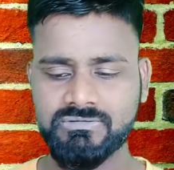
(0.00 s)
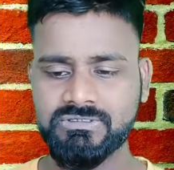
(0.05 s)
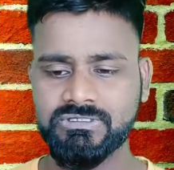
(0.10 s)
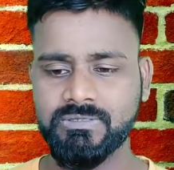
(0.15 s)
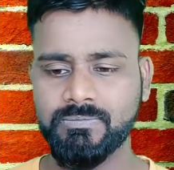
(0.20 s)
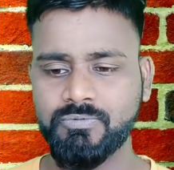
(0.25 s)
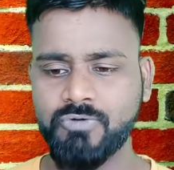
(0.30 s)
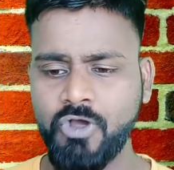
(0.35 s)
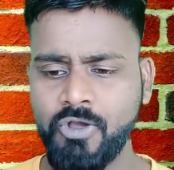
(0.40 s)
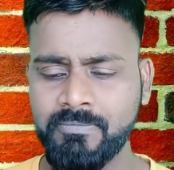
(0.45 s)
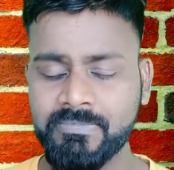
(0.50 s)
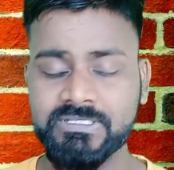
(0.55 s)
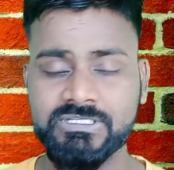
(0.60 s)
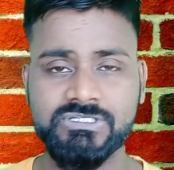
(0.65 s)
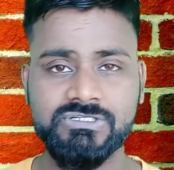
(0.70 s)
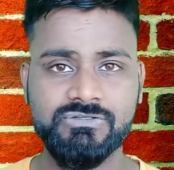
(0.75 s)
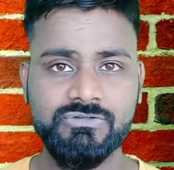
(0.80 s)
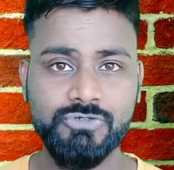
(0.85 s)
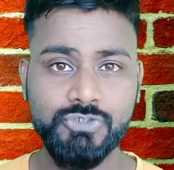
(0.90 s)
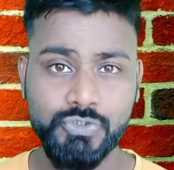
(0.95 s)
the
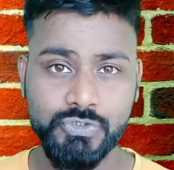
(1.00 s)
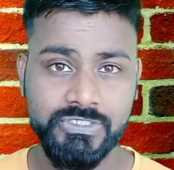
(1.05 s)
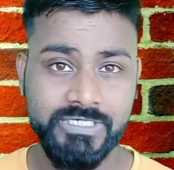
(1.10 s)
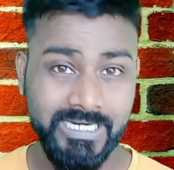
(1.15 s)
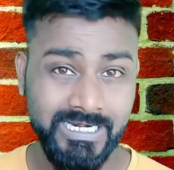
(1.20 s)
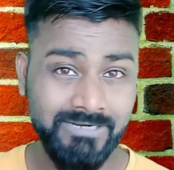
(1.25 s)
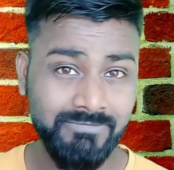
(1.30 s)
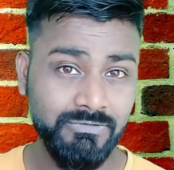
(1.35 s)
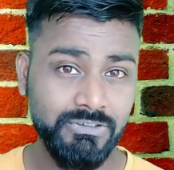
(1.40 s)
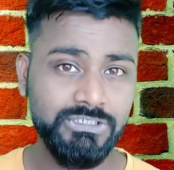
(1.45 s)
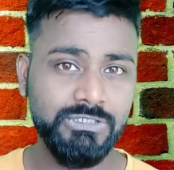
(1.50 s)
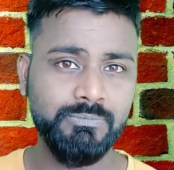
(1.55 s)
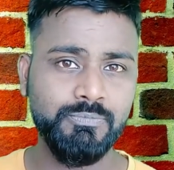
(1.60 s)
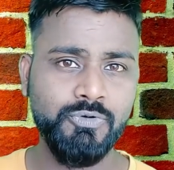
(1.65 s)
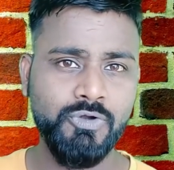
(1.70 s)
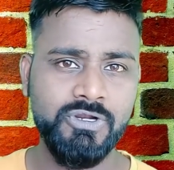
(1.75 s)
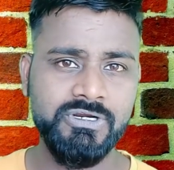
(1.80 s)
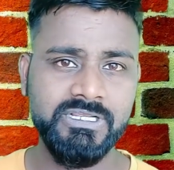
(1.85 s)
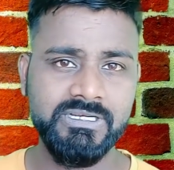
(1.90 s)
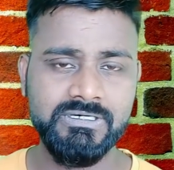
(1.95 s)
promise to deliver the
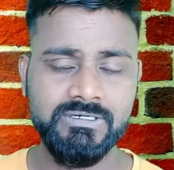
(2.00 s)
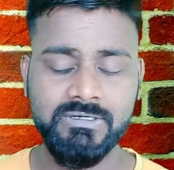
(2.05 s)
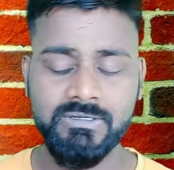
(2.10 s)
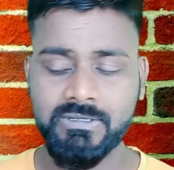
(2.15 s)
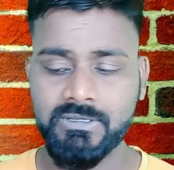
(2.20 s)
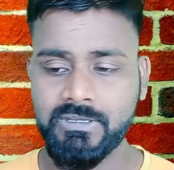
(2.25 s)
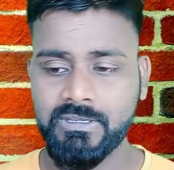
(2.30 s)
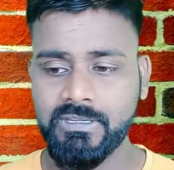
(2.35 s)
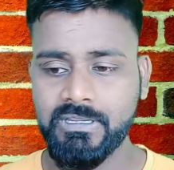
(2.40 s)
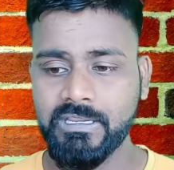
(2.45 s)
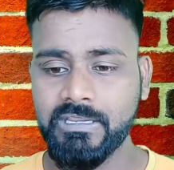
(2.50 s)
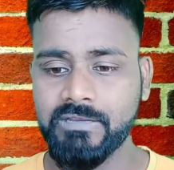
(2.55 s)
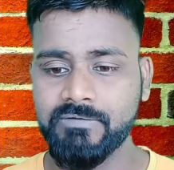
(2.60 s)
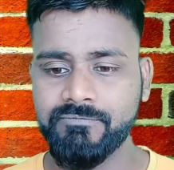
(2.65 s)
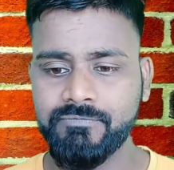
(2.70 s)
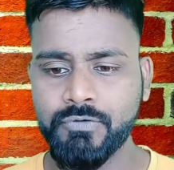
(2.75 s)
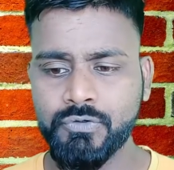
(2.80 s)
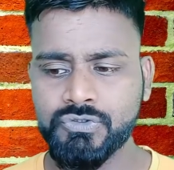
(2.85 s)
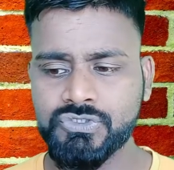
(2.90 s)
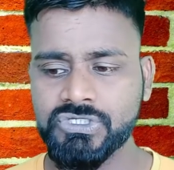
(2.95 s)
product
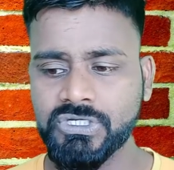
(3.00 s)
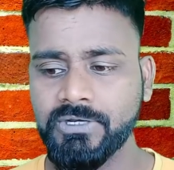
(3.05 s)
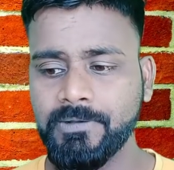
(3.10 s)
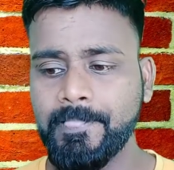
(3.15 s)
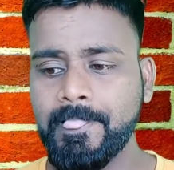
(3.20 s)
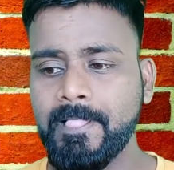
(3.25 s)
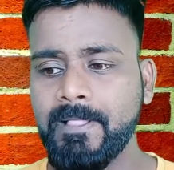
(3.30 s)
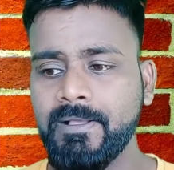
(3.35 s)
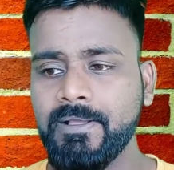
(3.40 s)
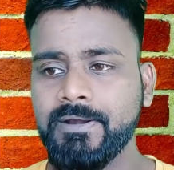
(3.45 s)
in future.